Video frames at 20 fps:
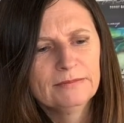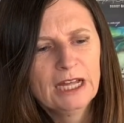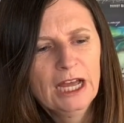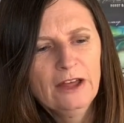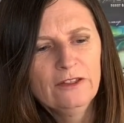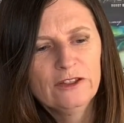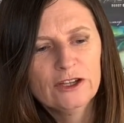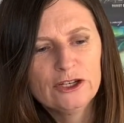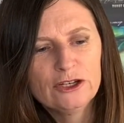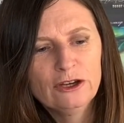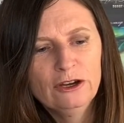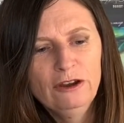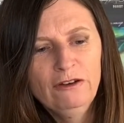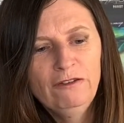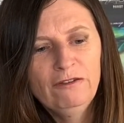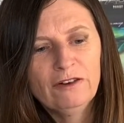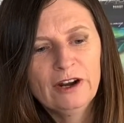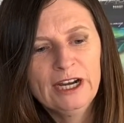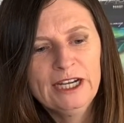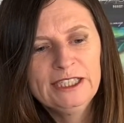The two
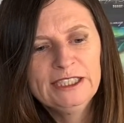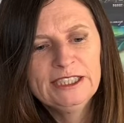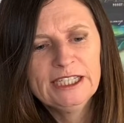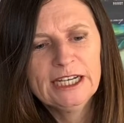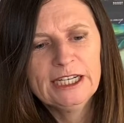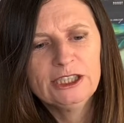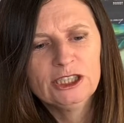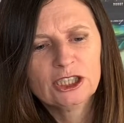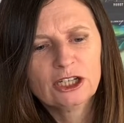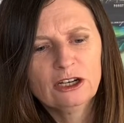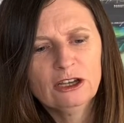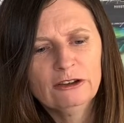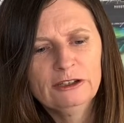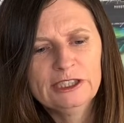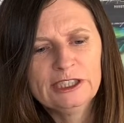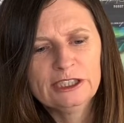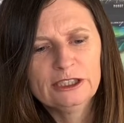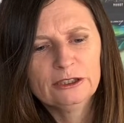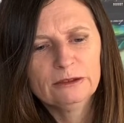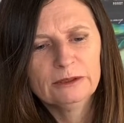friends edged closer
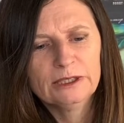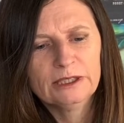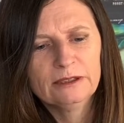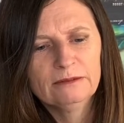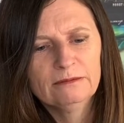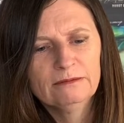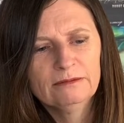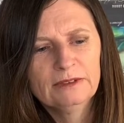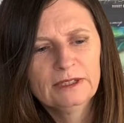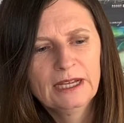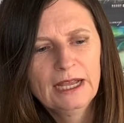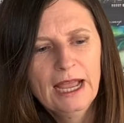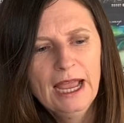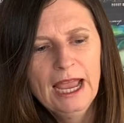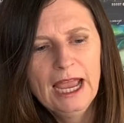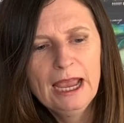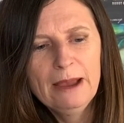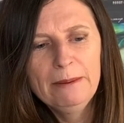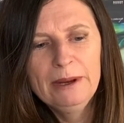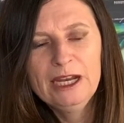to it.
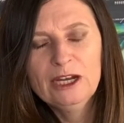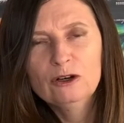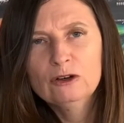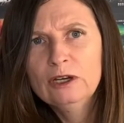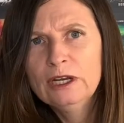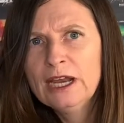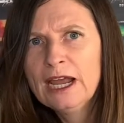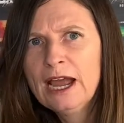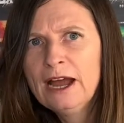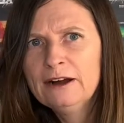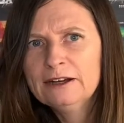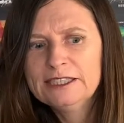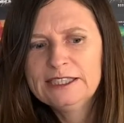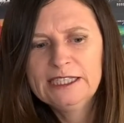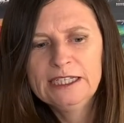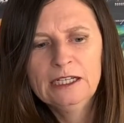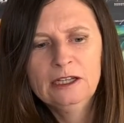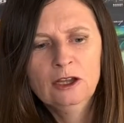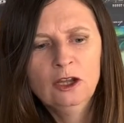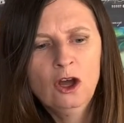Ebony could now see
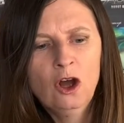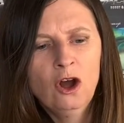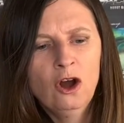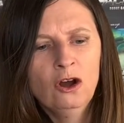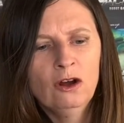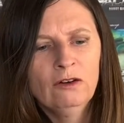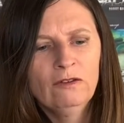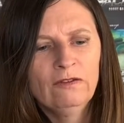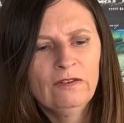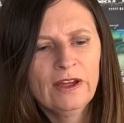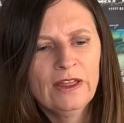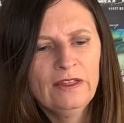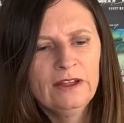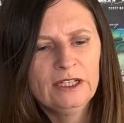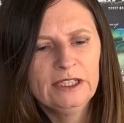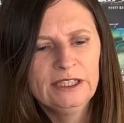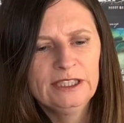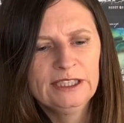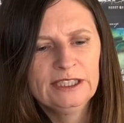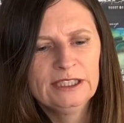long
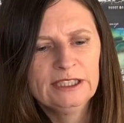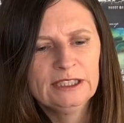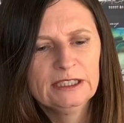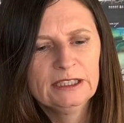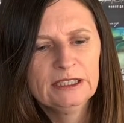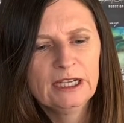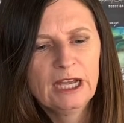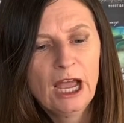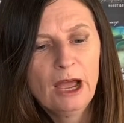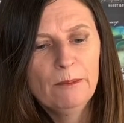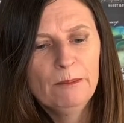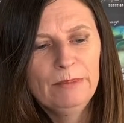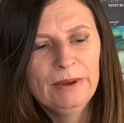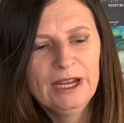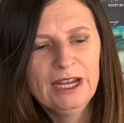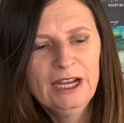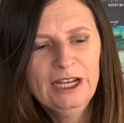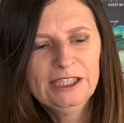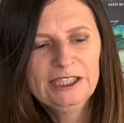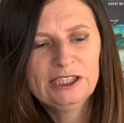feathers.
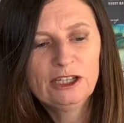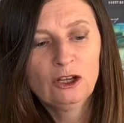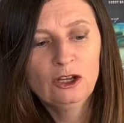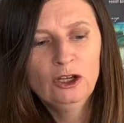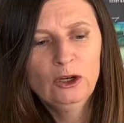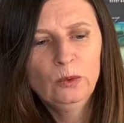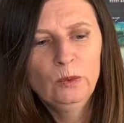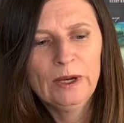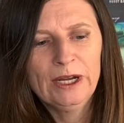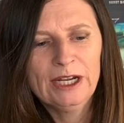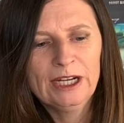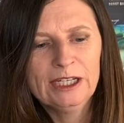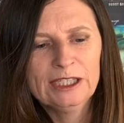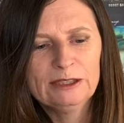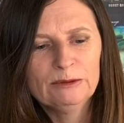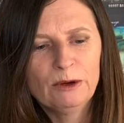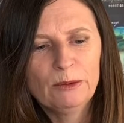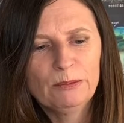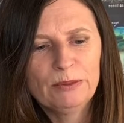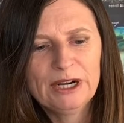Big solid wings
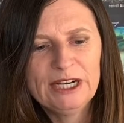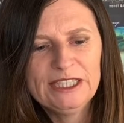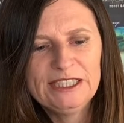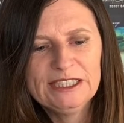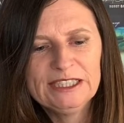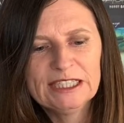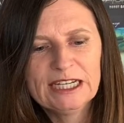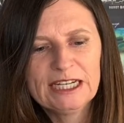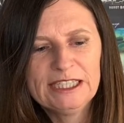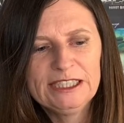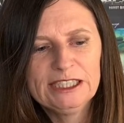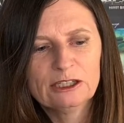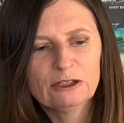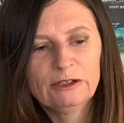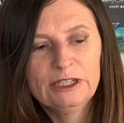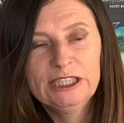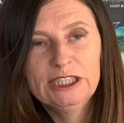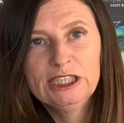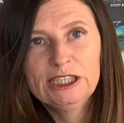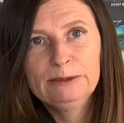were pressed against the
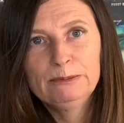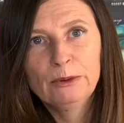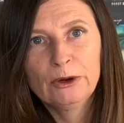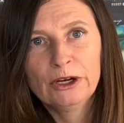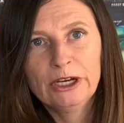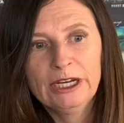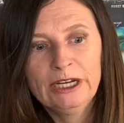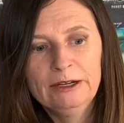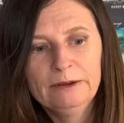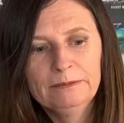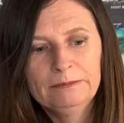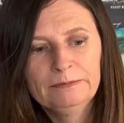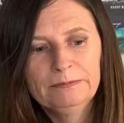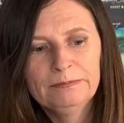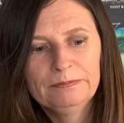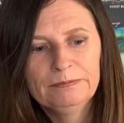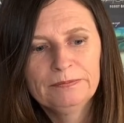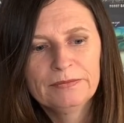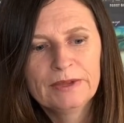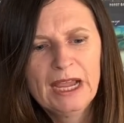creature's body.
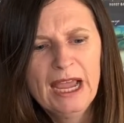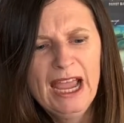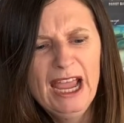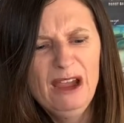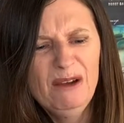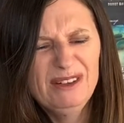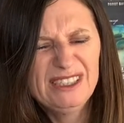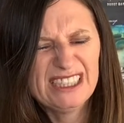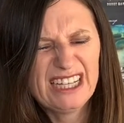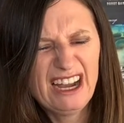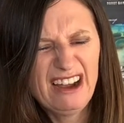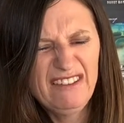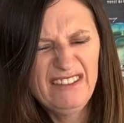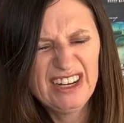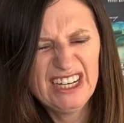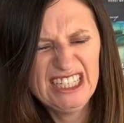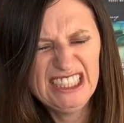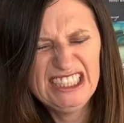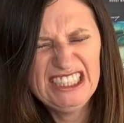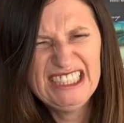It was covered
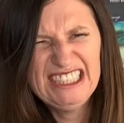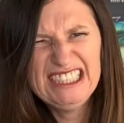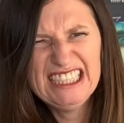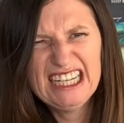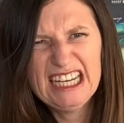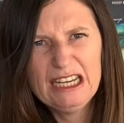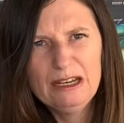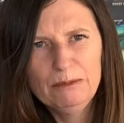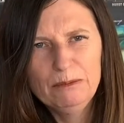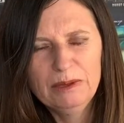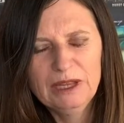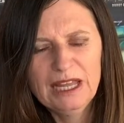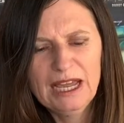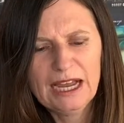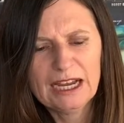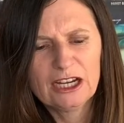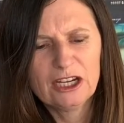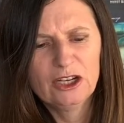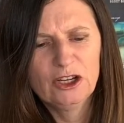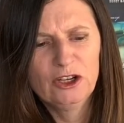in sticky
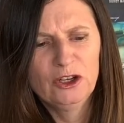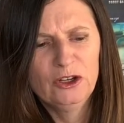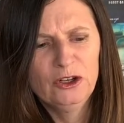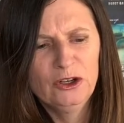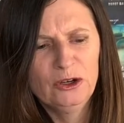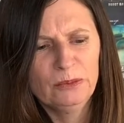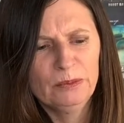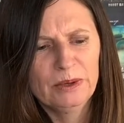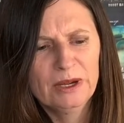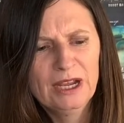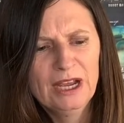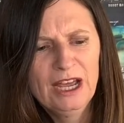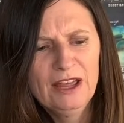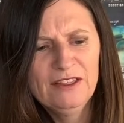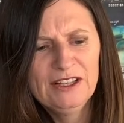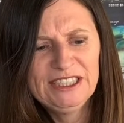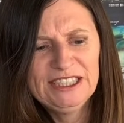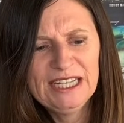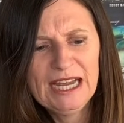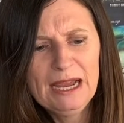black goop, the
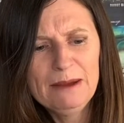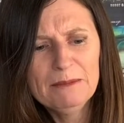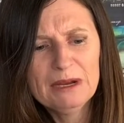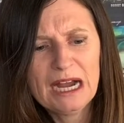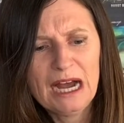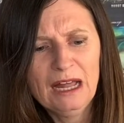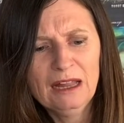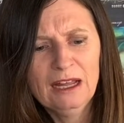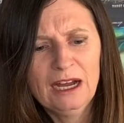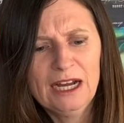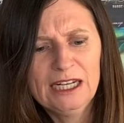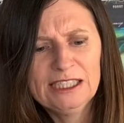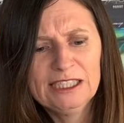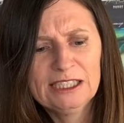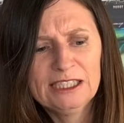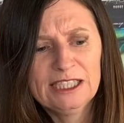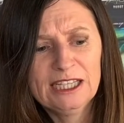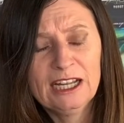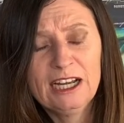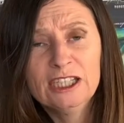same colour as the
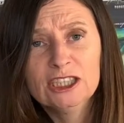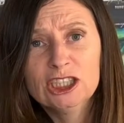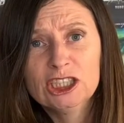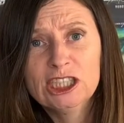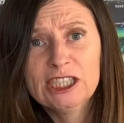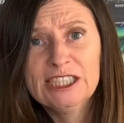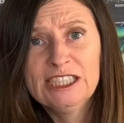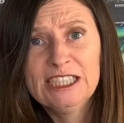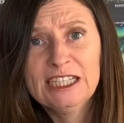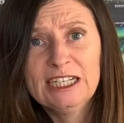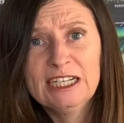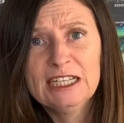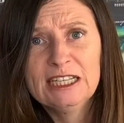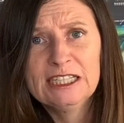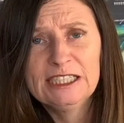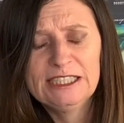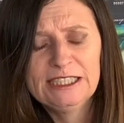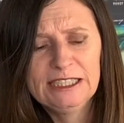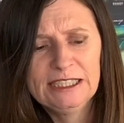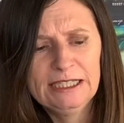sludge she'd seen in the
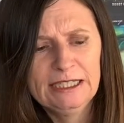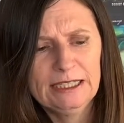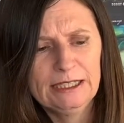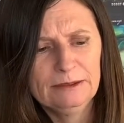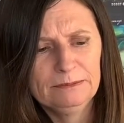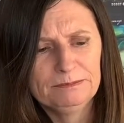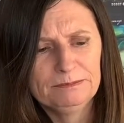sea.